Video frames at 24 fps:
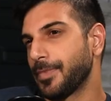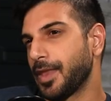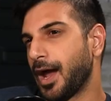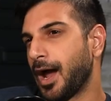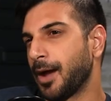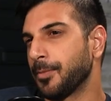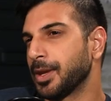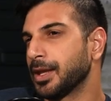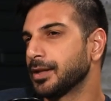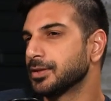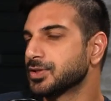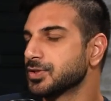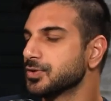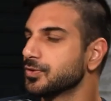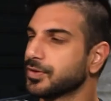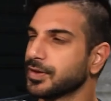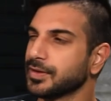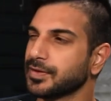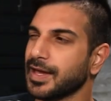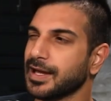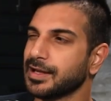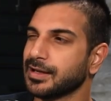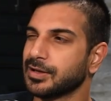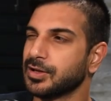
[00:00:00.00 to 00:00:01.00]
I mean, do you
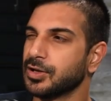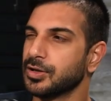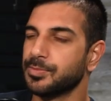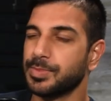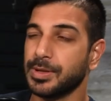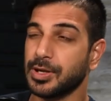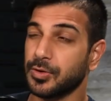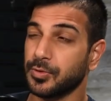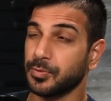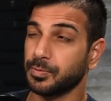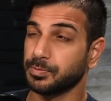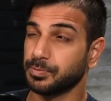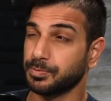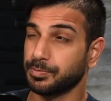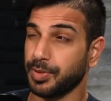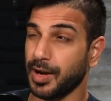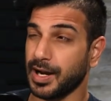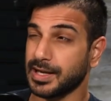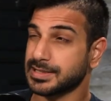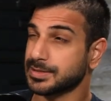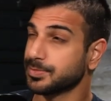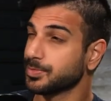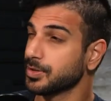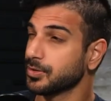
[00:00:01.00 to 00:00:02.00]
think that could be a
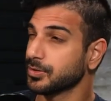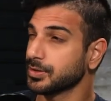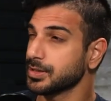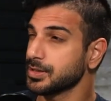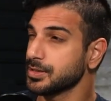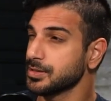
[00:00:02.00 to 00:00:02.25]
possibility?